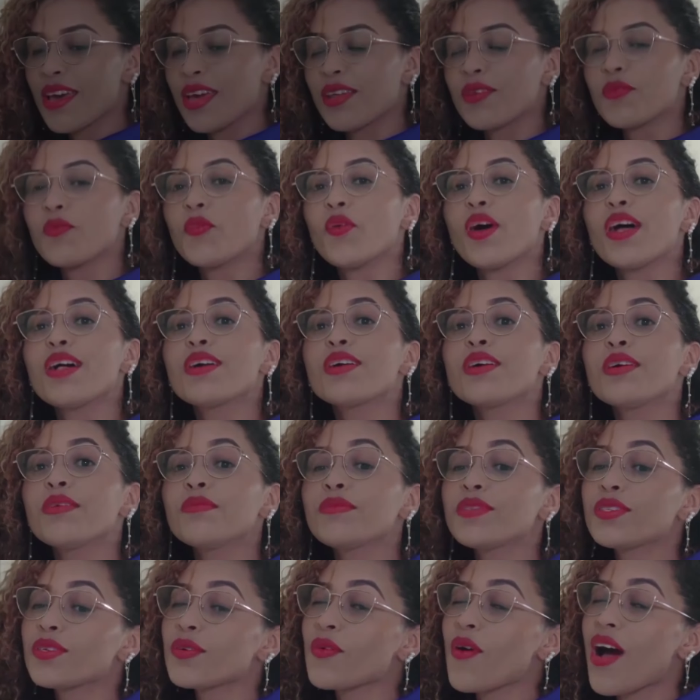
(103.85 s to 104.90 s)
and welcome
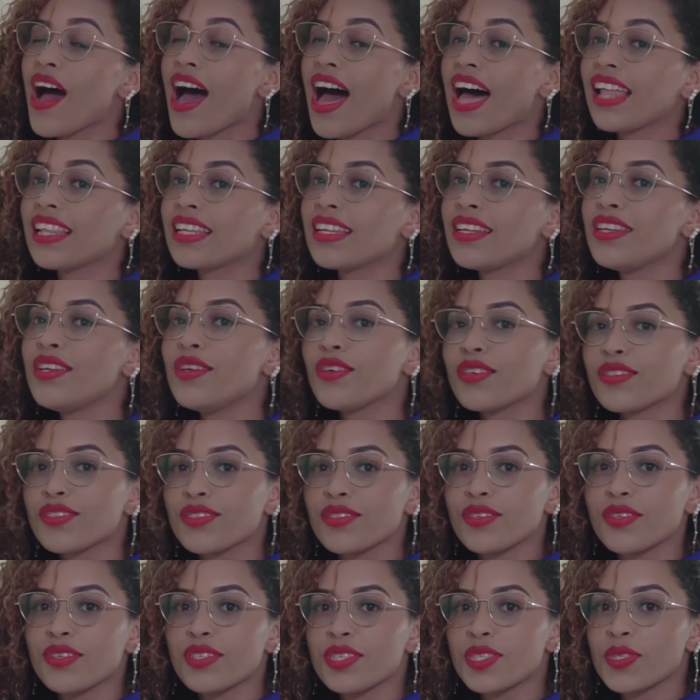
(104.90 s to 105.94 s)
to Allen
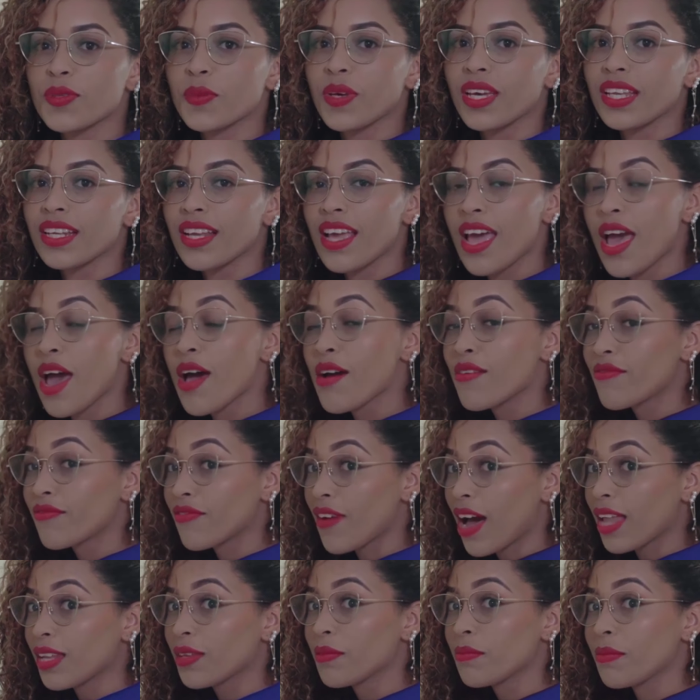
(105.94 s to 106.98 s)
Luxury Suite.
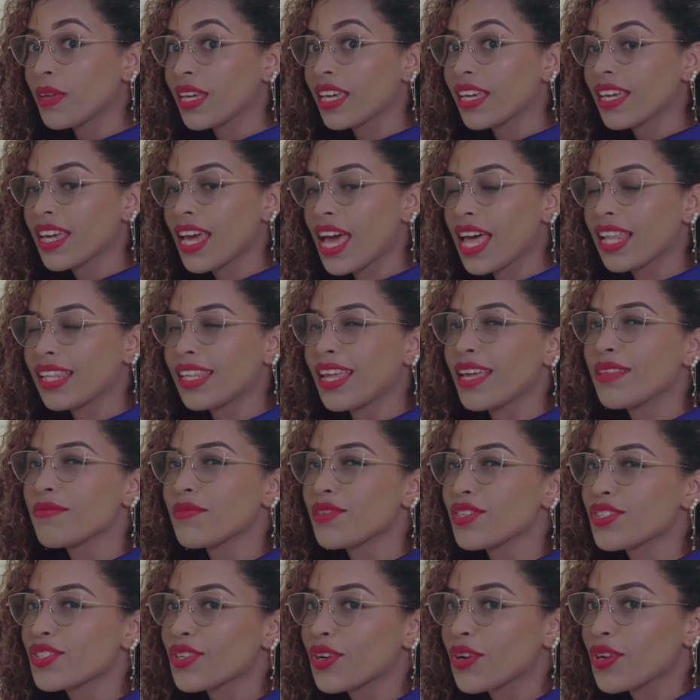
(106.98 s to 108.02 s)
Follow me and let me
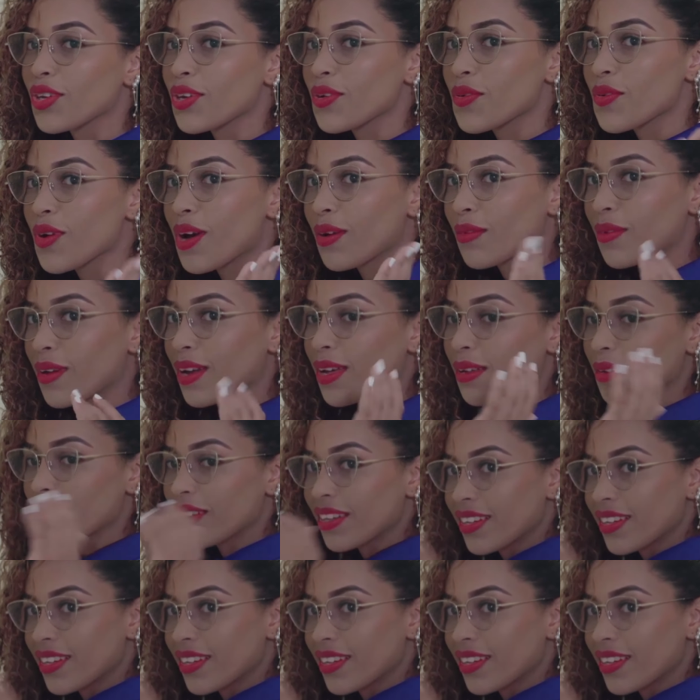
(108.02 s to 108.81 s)
show you around.